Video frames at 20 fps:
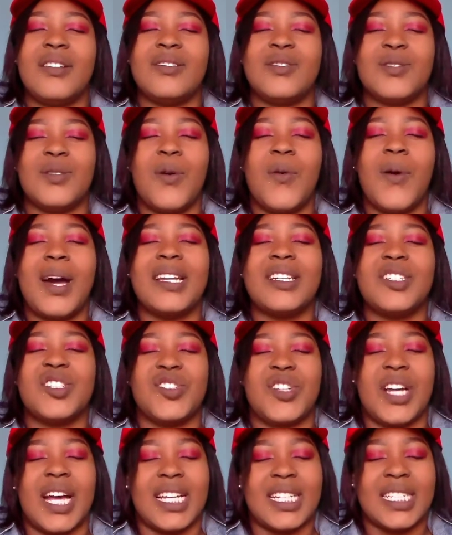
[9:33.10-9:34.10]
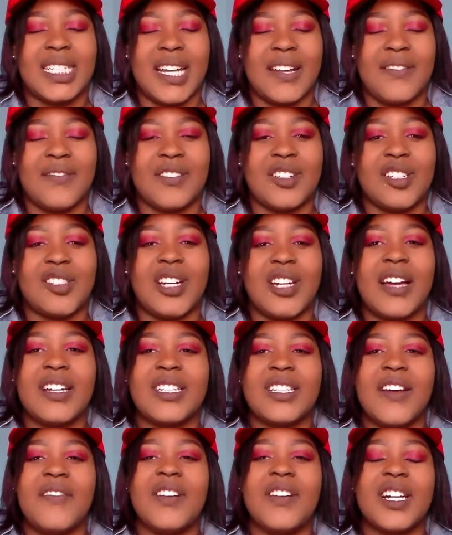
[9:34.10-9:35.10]
So what is dry shave? Dry
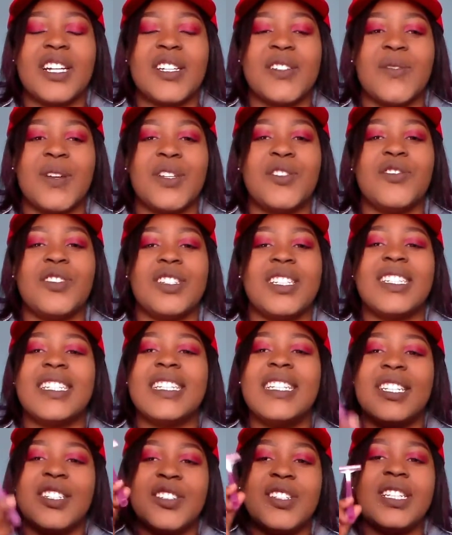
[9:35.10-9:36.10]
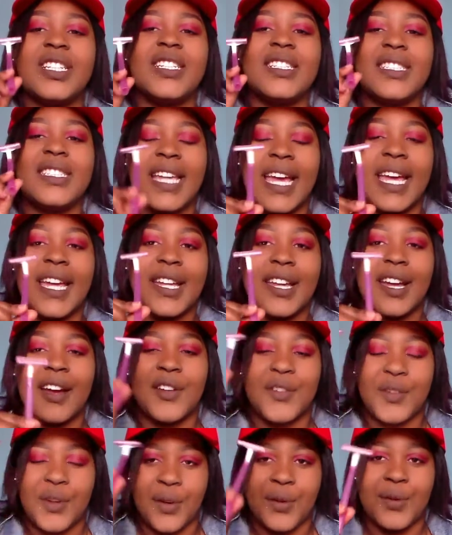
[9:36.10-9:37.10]
shaving is when you just literally take
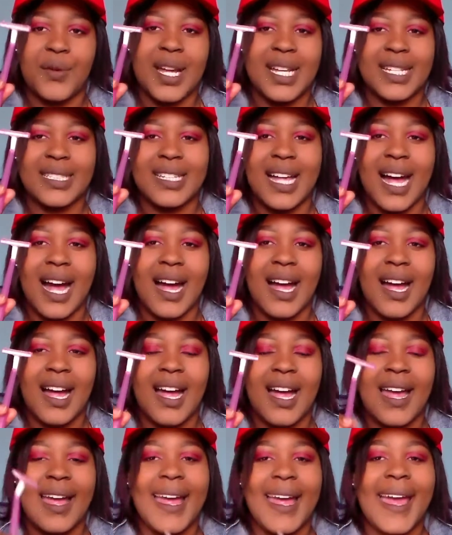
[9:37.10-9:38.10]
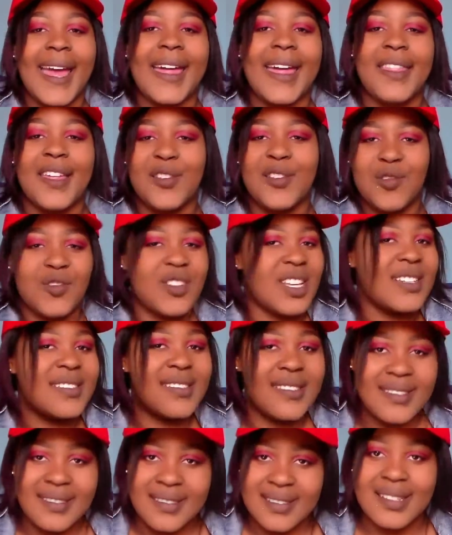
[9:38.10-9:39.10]
your razor and then you
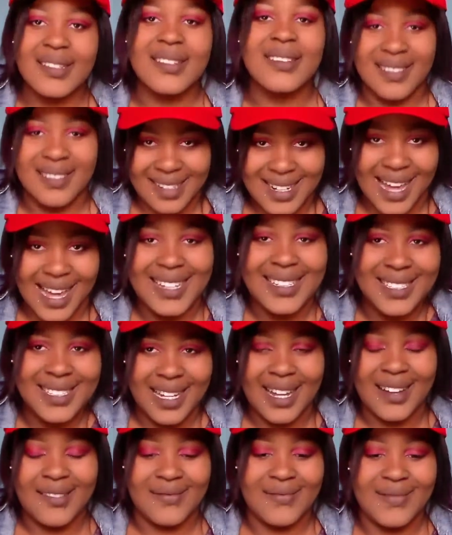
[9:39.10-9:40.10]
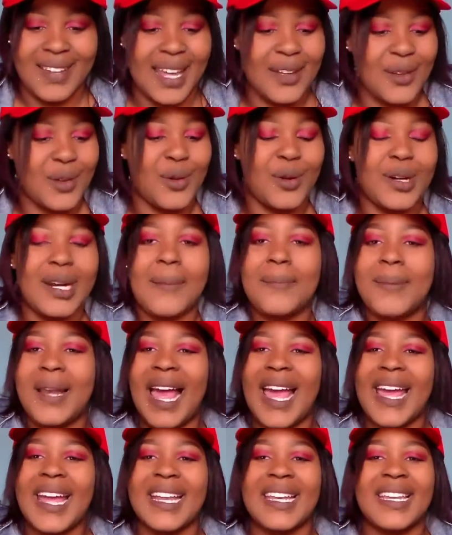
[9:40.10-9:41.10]
just dry shave. Like, you don't
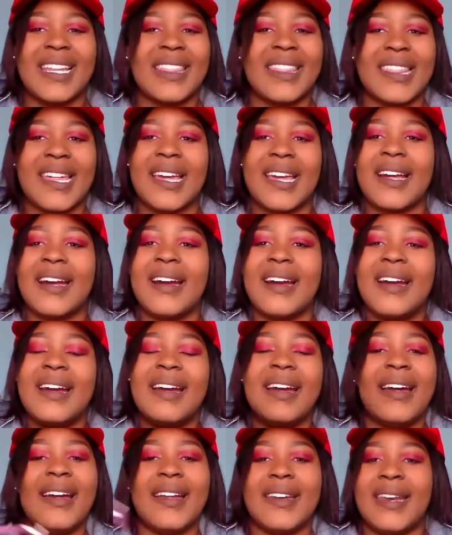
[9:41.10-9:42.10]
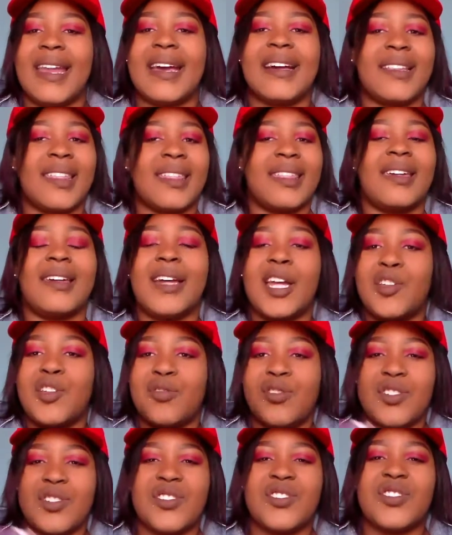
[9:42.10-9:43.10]
apply anything, nothing, and
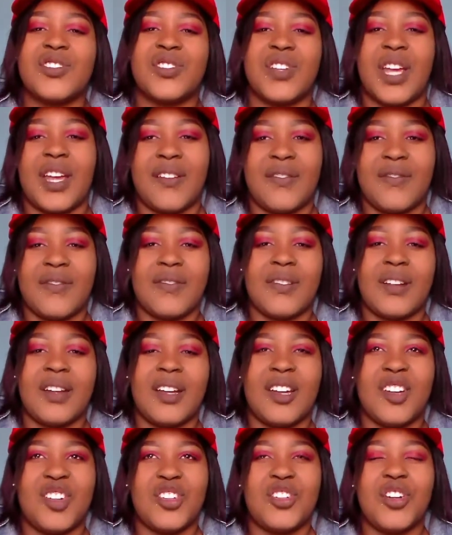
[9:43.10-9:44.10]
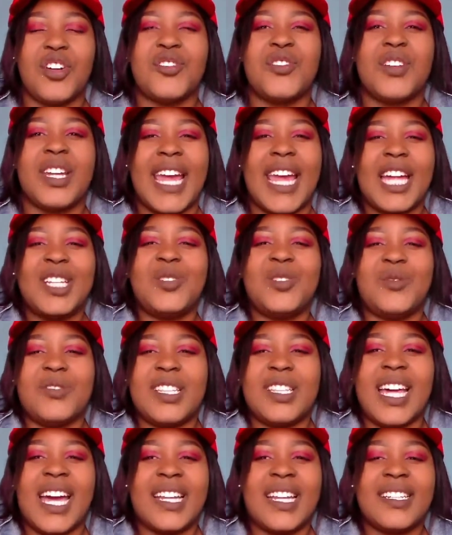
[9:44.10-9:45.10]
you just shave. You know, you can
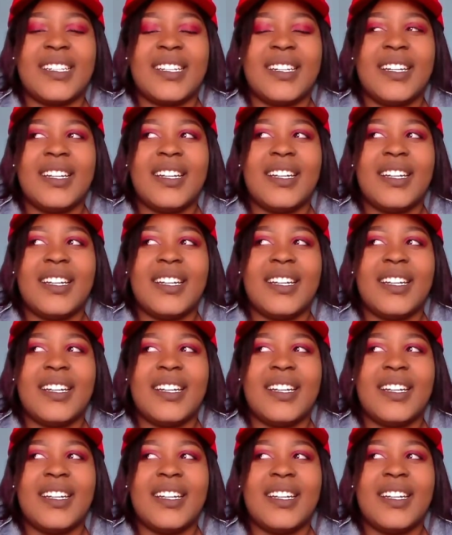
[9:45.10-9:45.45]
do that.